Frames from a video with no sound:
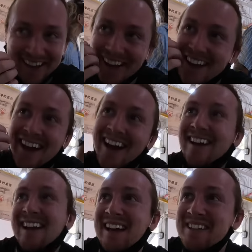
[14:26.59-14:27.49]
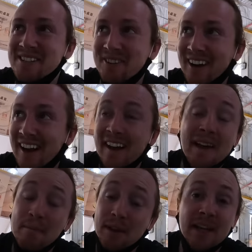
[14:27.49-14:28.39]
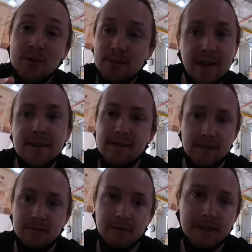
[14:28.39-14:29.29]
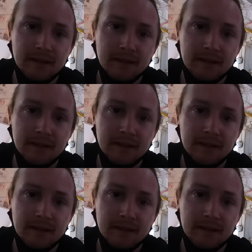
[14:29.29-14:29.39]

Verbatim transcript: and it getting stringy. But the actual taste is really